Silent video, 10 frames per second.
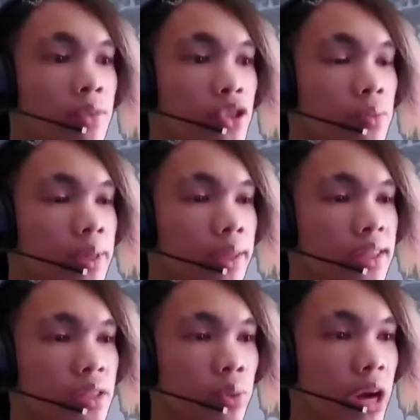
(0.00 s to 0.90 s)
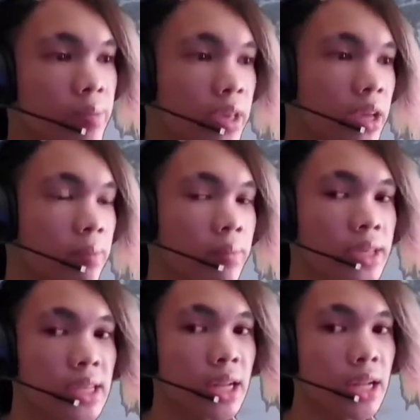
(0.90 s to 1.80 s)
I'm assuming this is where I meet
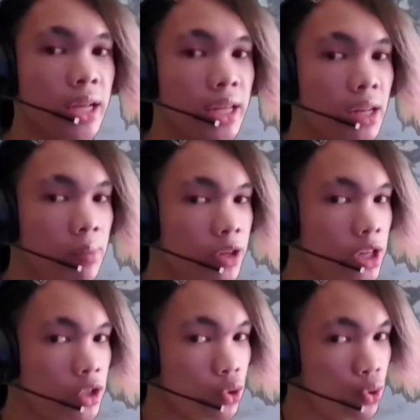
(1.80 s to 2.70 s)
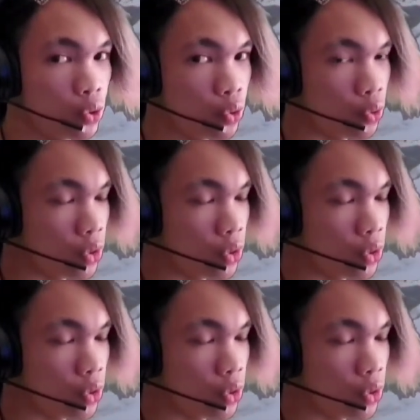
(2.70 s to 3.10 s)
Ms. Lady Dimitrescu.